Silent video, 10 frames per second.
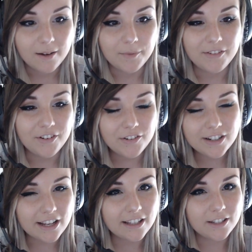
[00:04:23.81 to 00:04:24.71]
My favorite
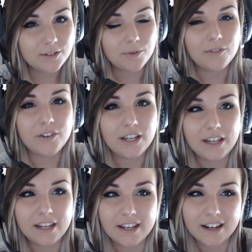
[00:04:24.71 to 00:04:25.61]
color is
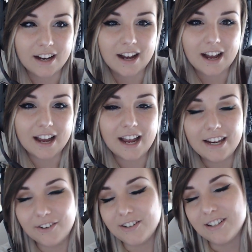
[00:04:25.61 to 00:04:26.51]
probably, I
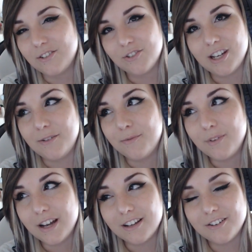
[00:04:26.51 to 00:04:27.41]
know it's not really
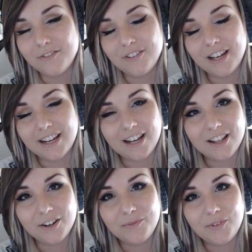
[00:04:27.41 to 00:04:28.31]
a
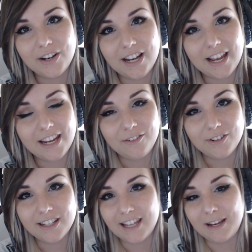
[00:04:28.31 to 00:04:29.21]
color, but I
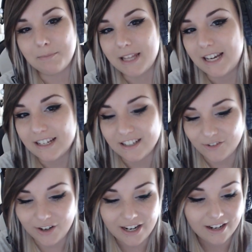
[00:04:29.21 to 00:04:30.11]
really like black and
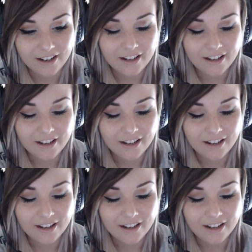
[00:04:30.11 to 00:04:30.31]
gray.